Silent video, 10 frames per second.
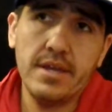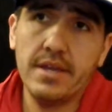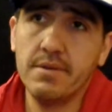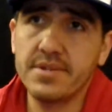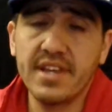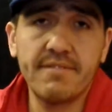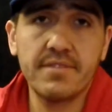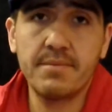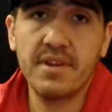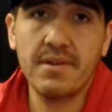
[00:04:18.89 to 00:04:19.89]
it would
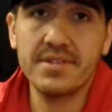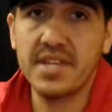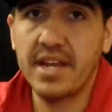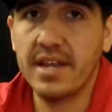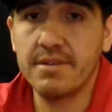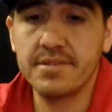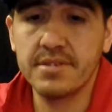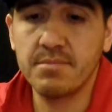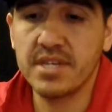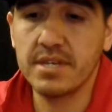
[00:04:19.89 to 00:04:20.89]
definitely be around 10
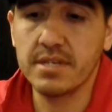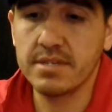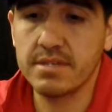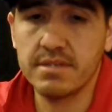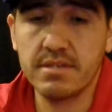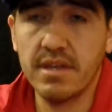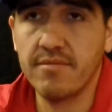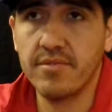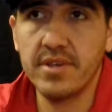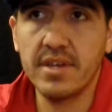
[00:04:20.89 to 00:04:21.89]
ounces because
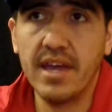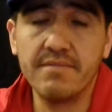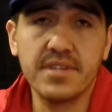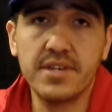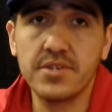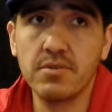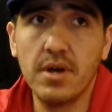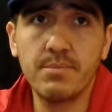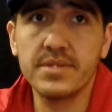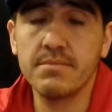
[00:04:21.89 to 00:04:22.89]
every half size you
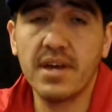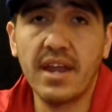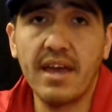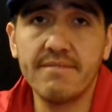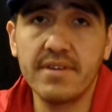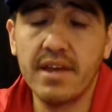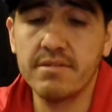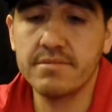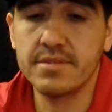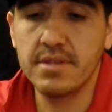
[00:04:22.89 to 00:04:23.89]
up is about half an
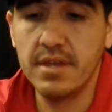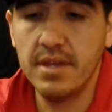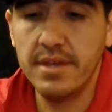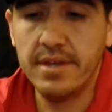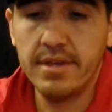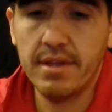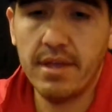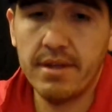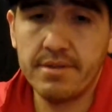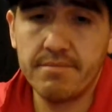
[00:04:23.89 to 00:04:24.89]
ounce.
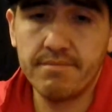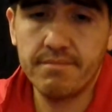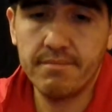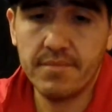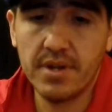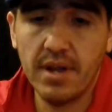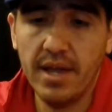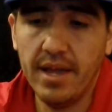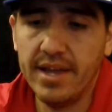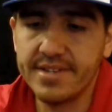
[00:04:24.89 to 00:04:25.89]
And,
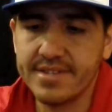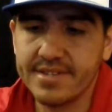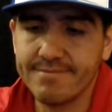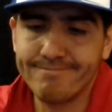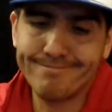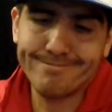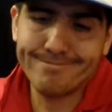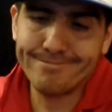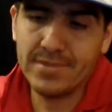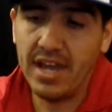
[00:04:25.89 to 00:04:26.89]
I
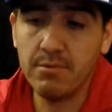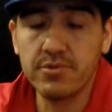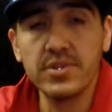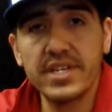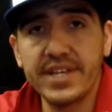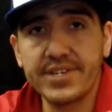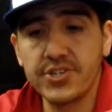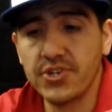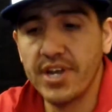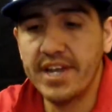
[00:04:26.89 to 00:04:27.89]
would really like to
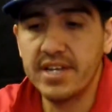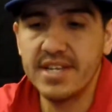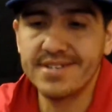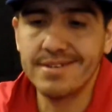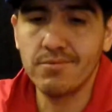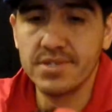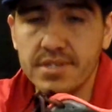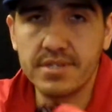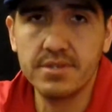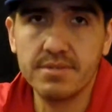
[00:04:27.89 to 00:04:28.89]
try it. Was
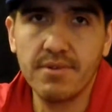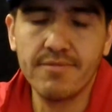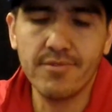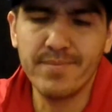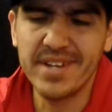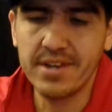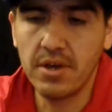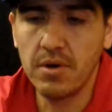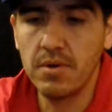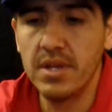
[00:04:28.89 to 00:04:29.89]
this too small for me?
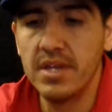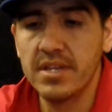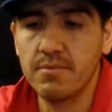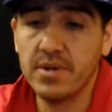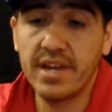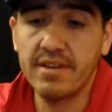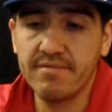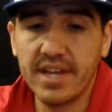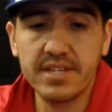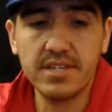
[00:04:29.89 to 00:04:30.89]
No. Would I
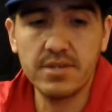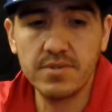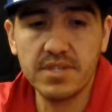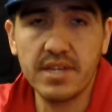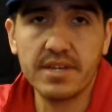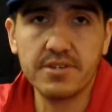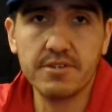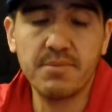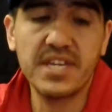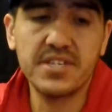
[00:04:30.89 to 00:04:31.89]
have liked to use the extra
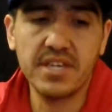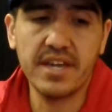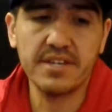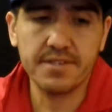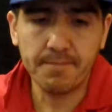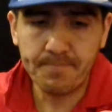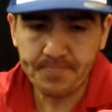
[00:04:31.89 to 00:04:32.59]
space? Yes.